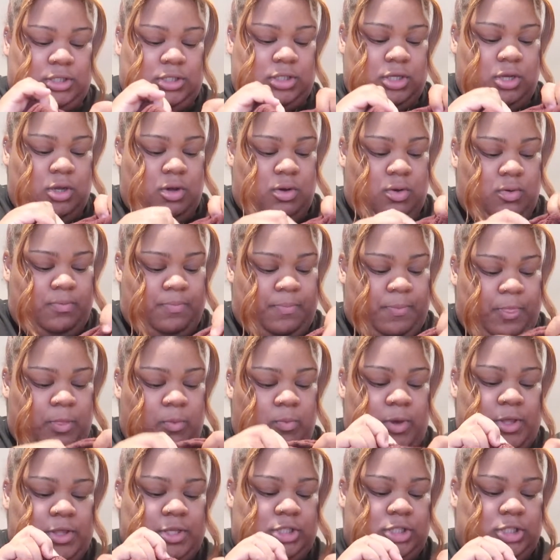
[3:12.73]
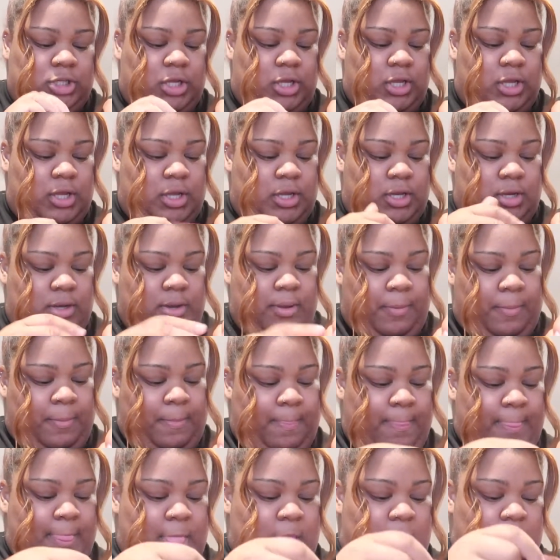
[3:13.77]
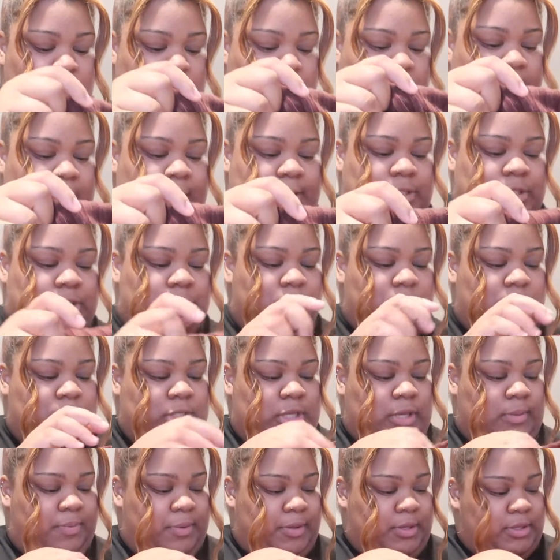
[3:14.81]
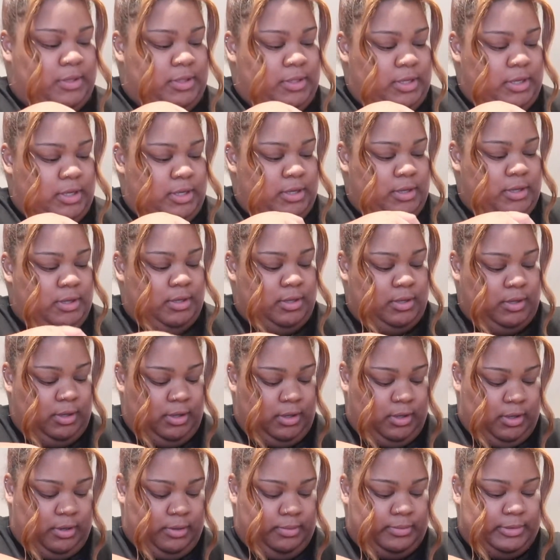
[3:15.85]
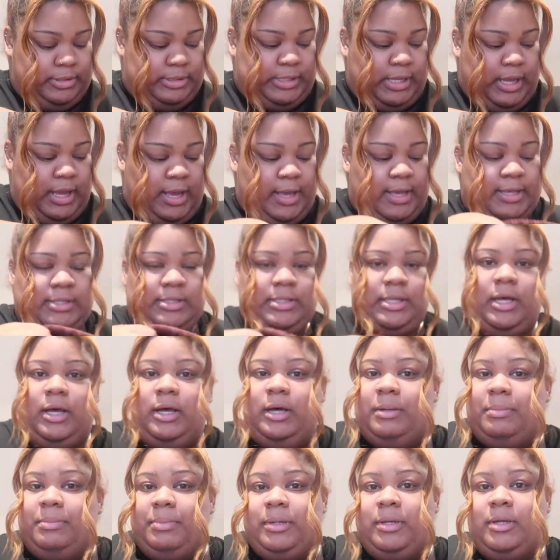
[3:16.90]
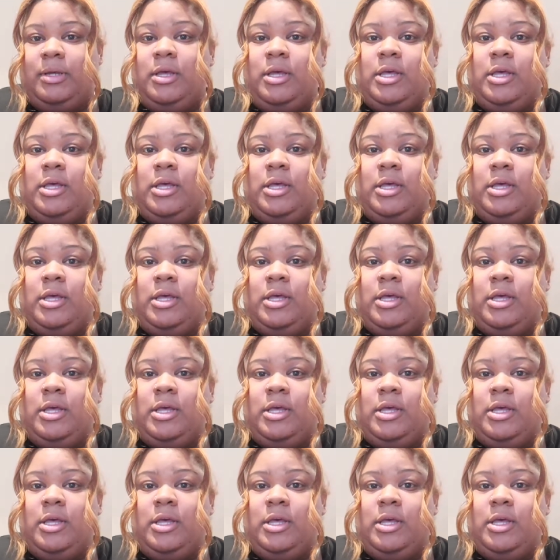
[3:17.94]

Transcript: So with Shein, I do typically um, size up.